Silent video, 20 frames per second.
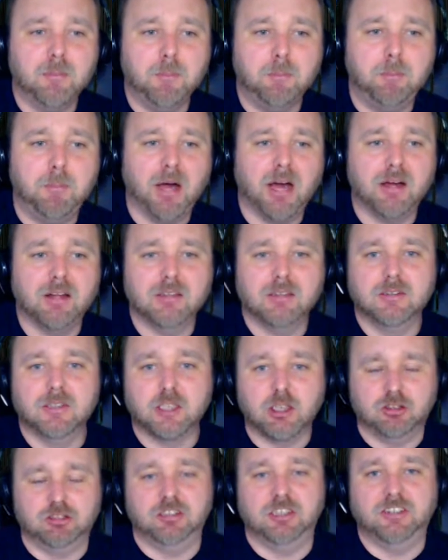But
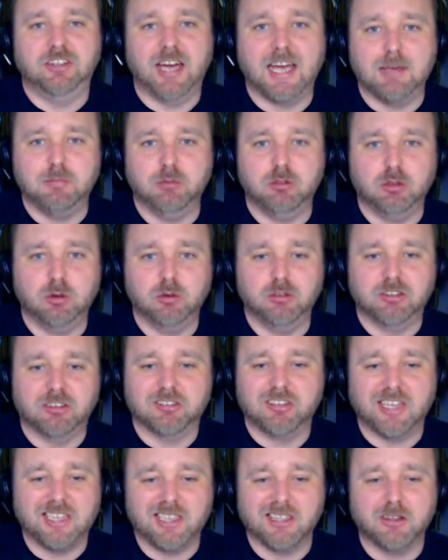because of the time zones, it's
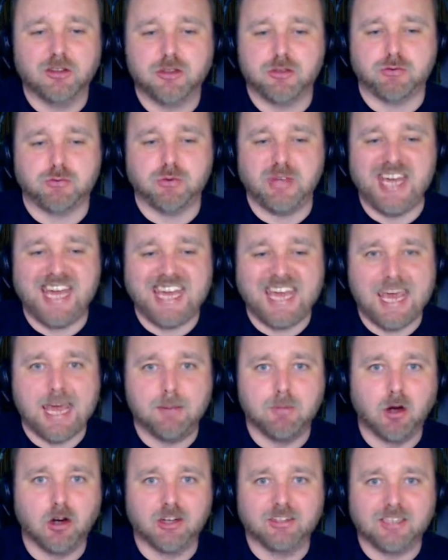like at 3 a.m.
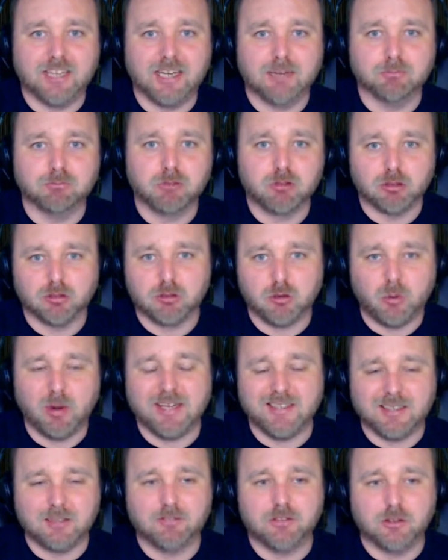our time, so it's quite
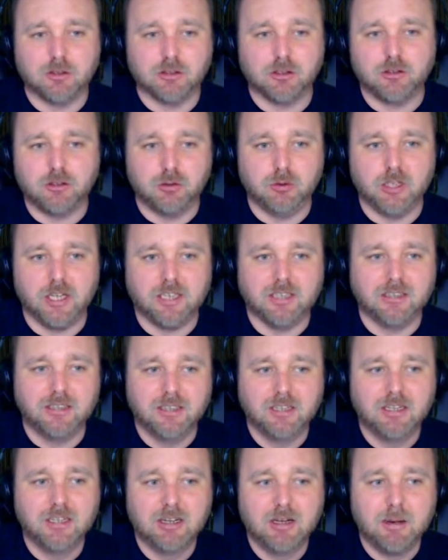difficult to tune in.
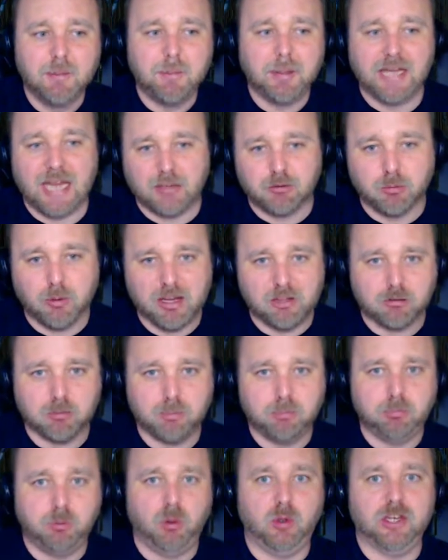But that's why it's
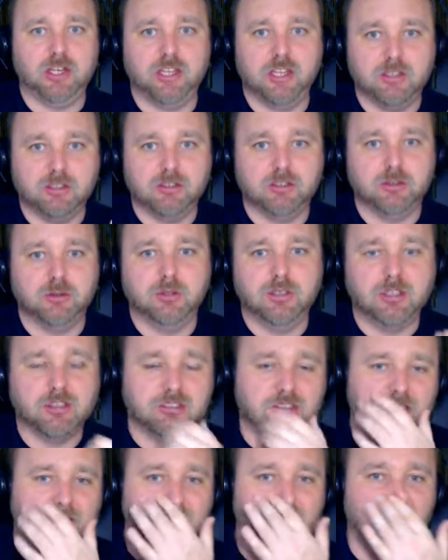brilliant that they're doing this
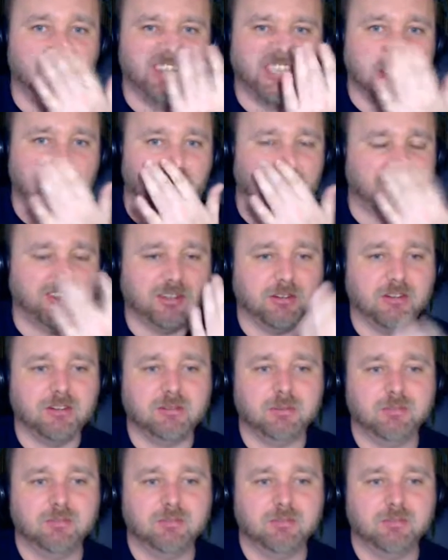video series.